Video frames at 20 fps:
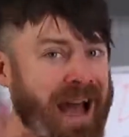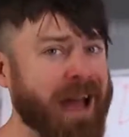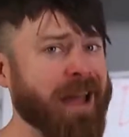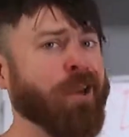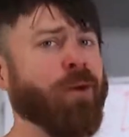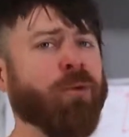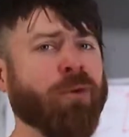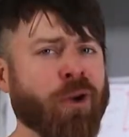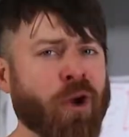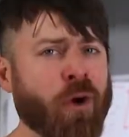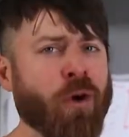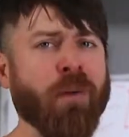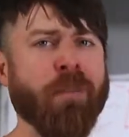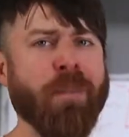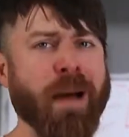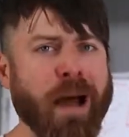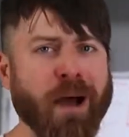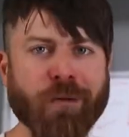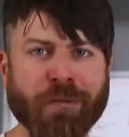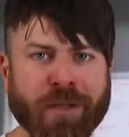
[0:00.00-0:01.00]
I don't know
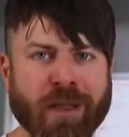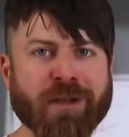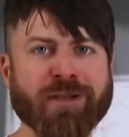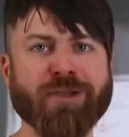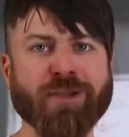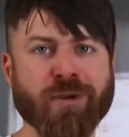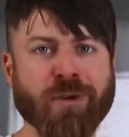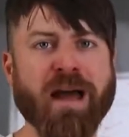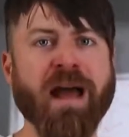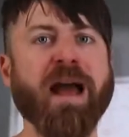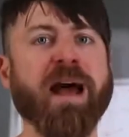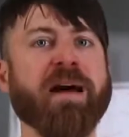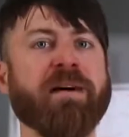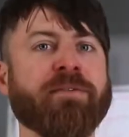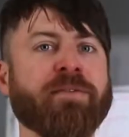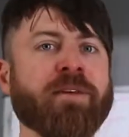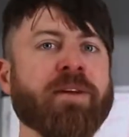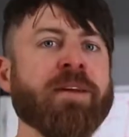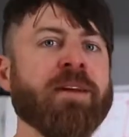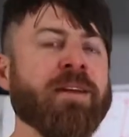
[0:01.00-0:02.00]
about that you
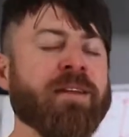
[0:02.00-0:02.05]
have,